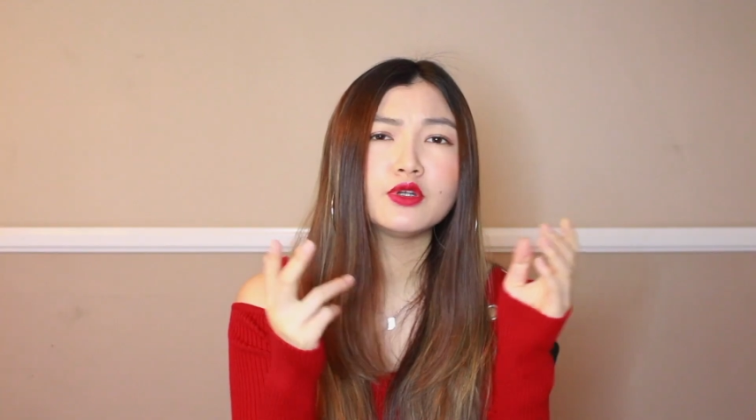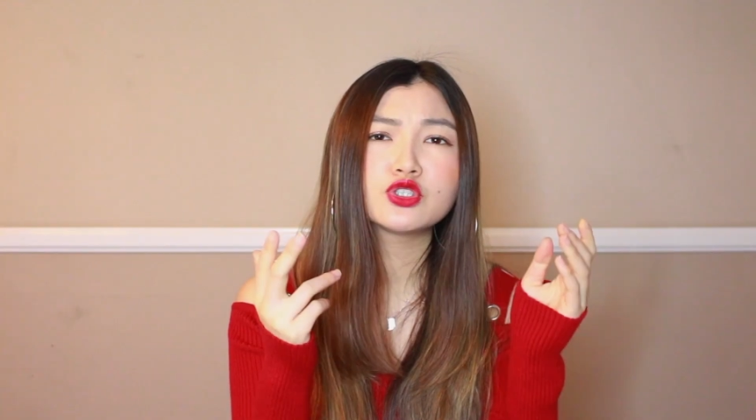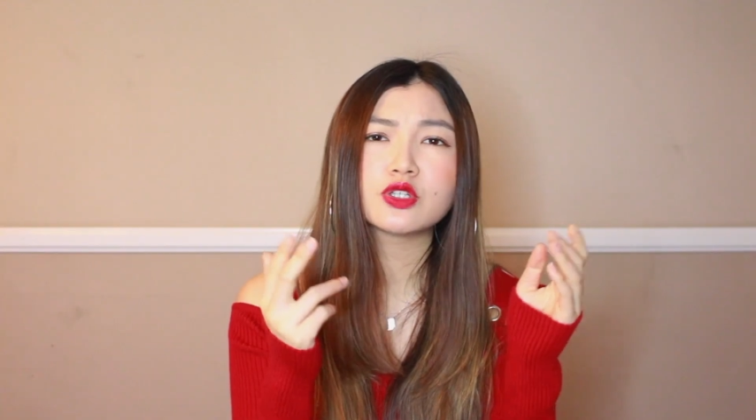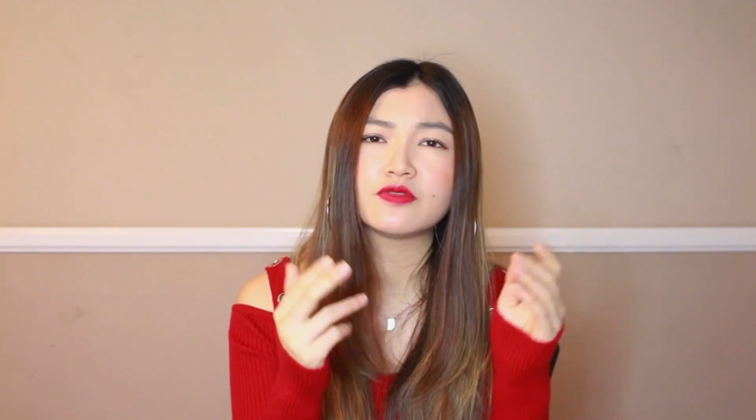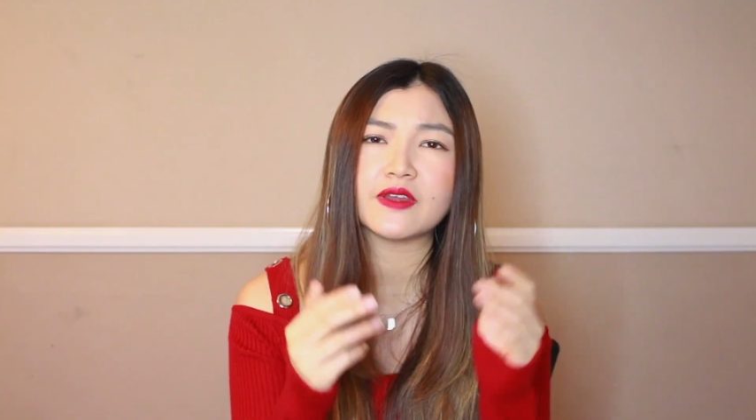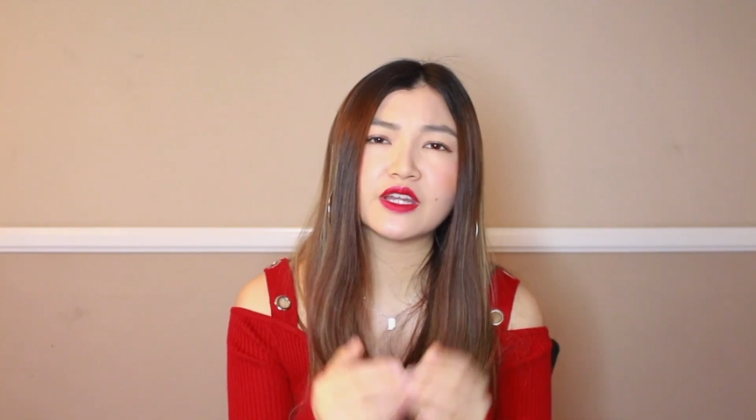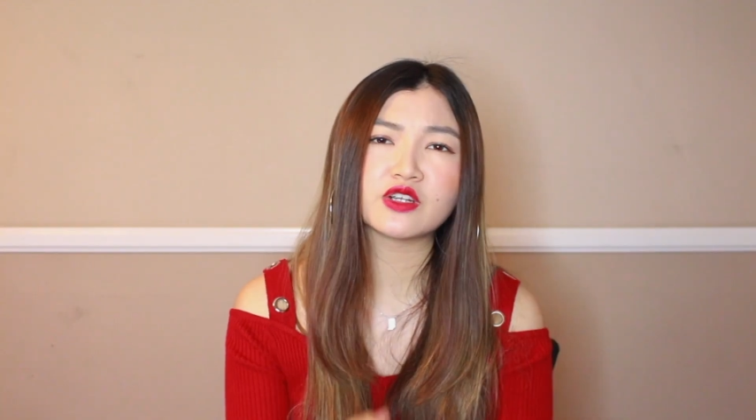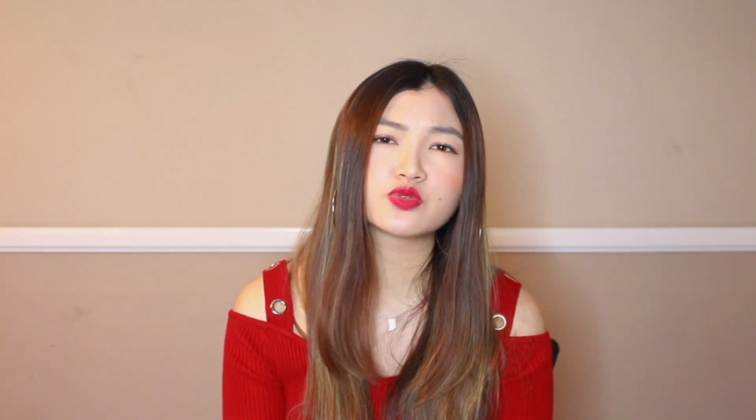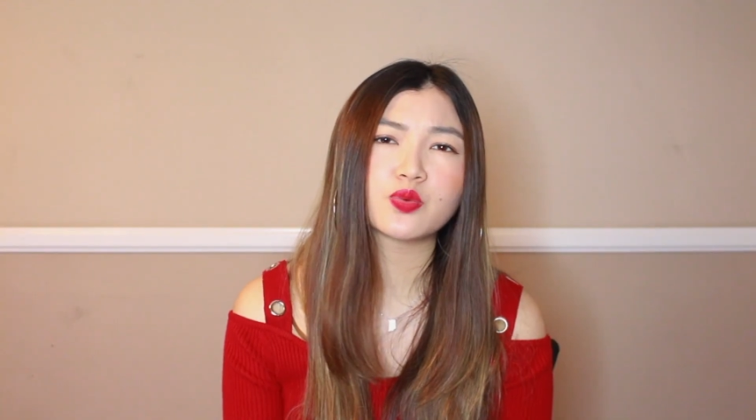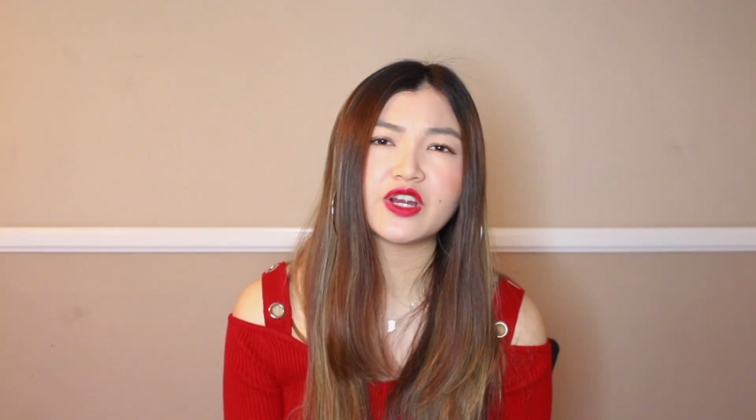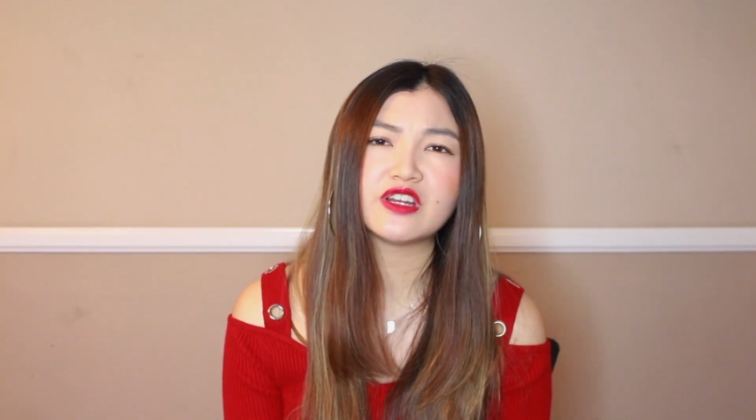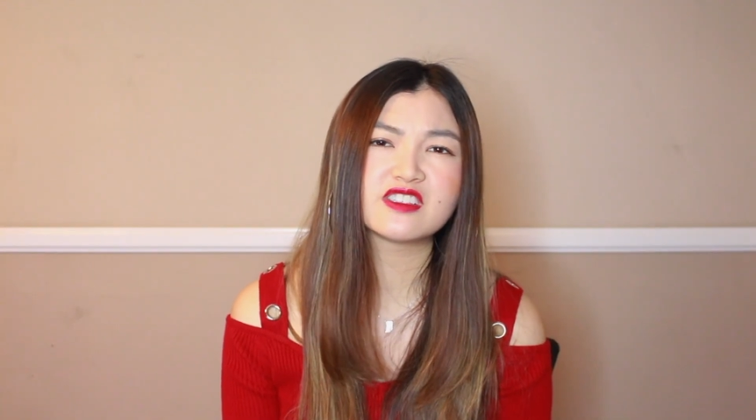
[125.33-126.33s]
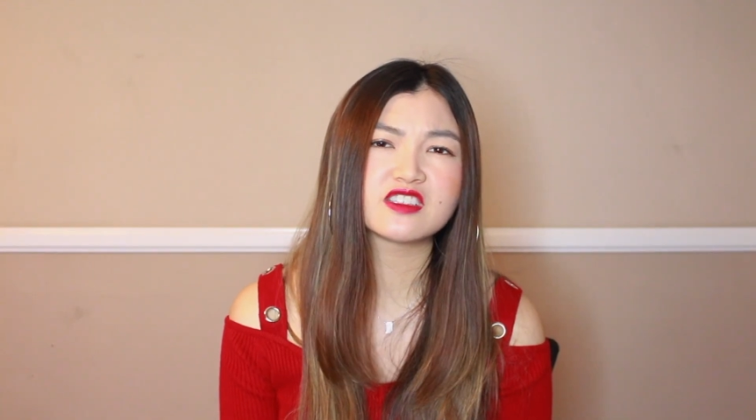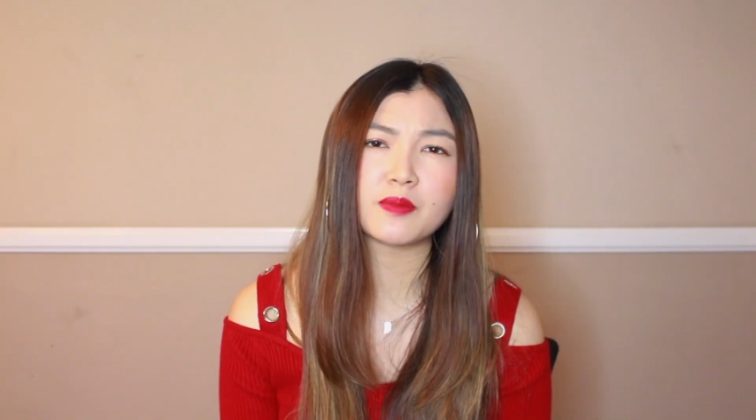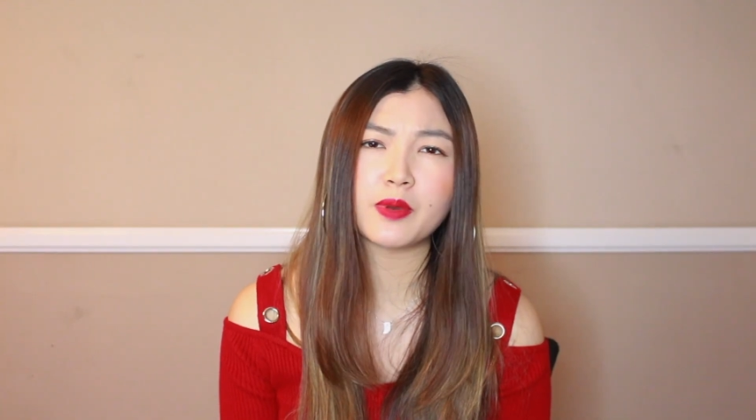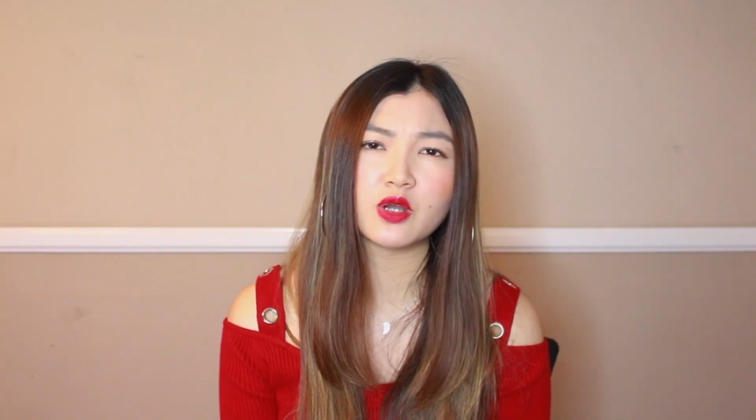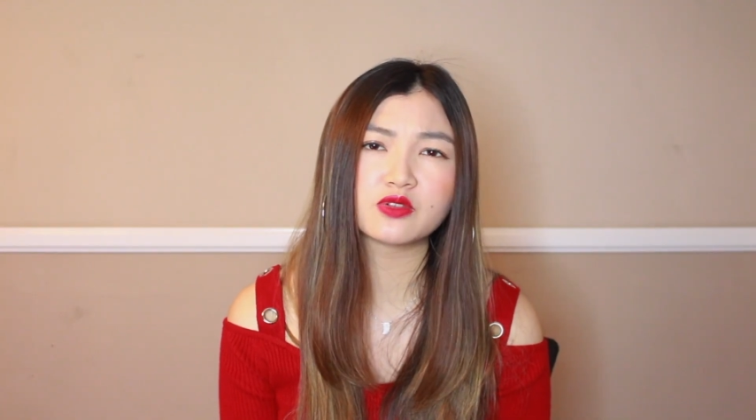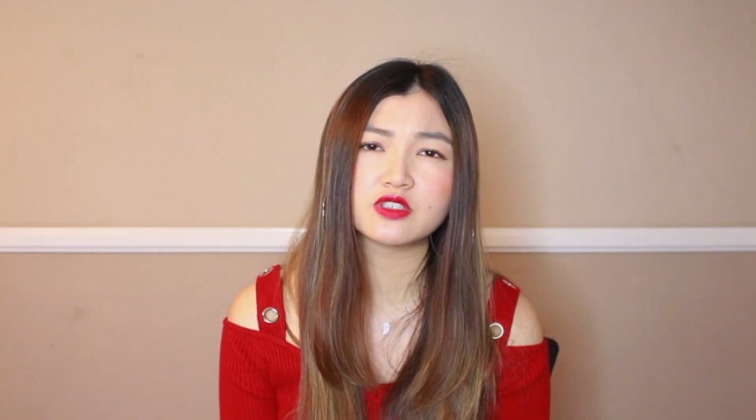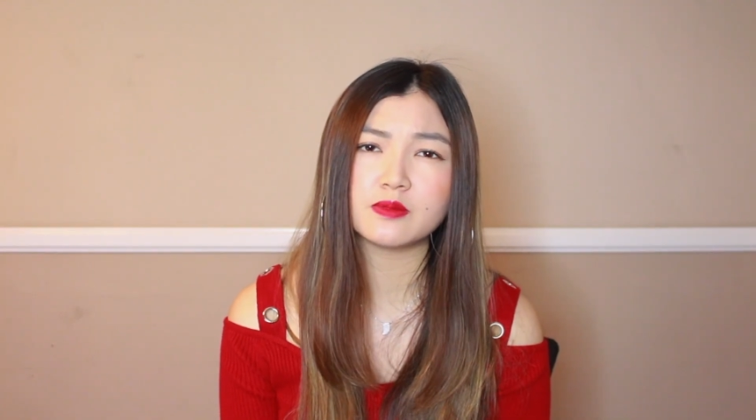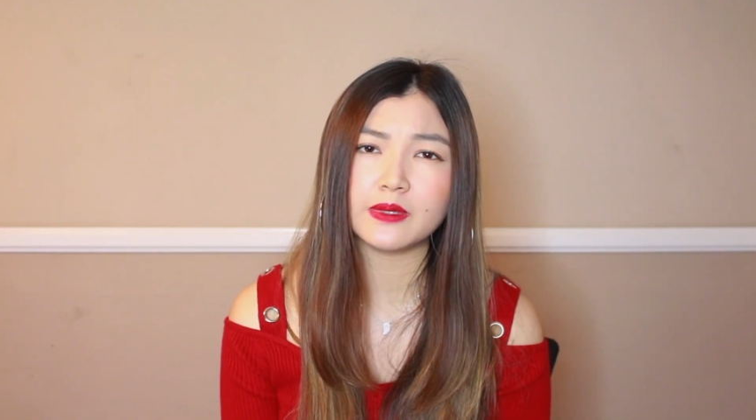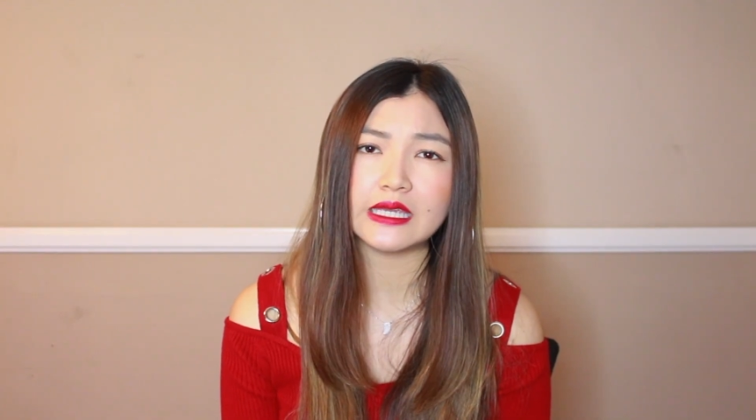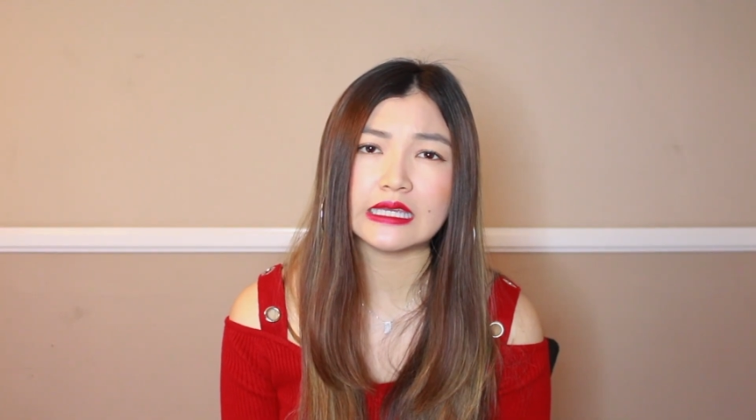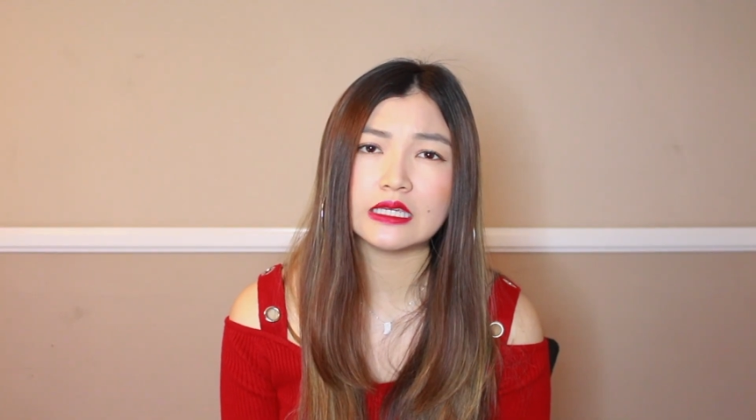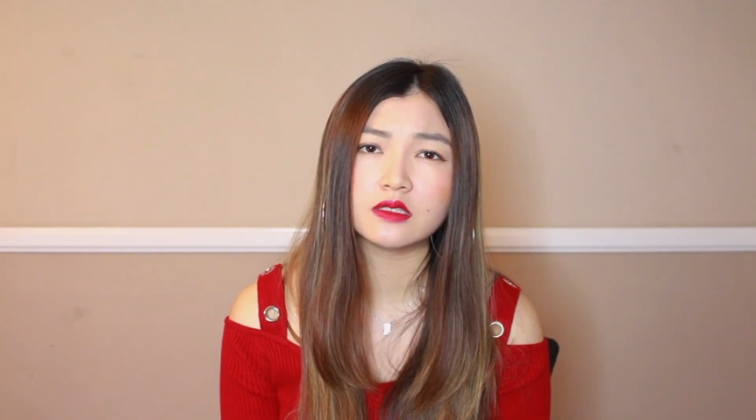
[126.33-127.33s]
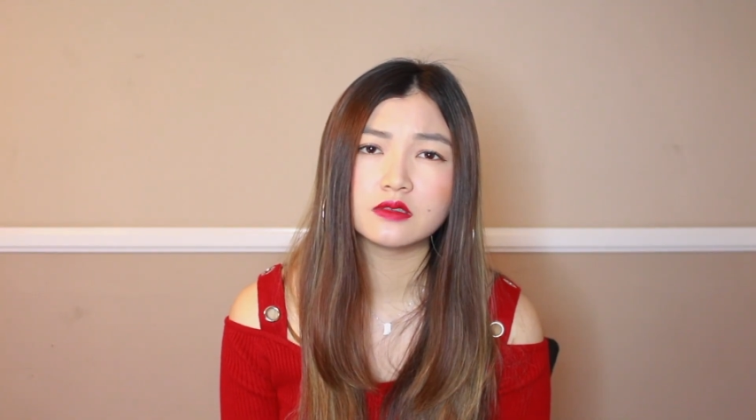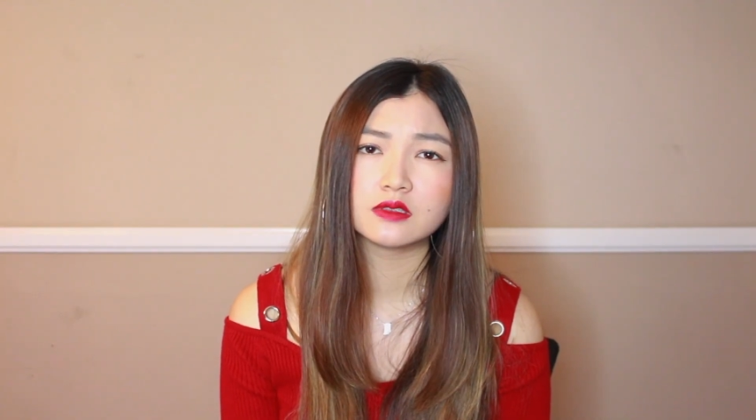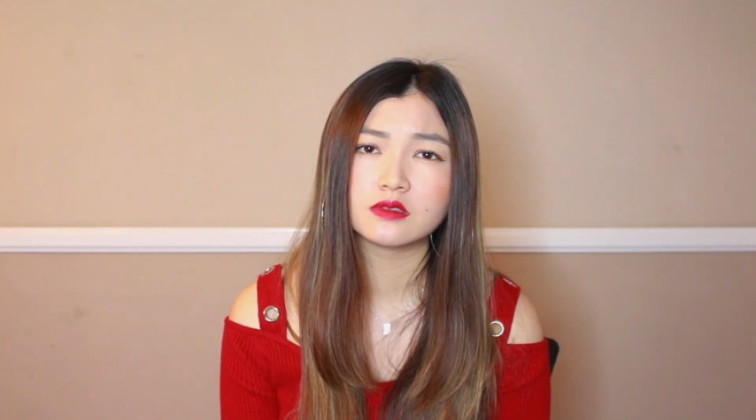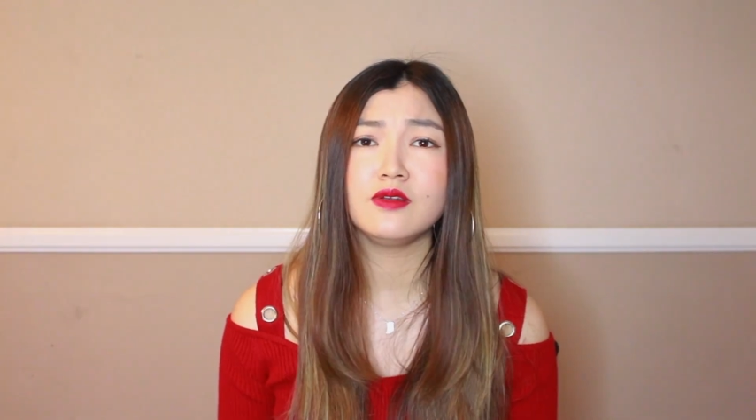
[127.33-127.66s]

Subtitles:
Put your fingers where it's supposed to be.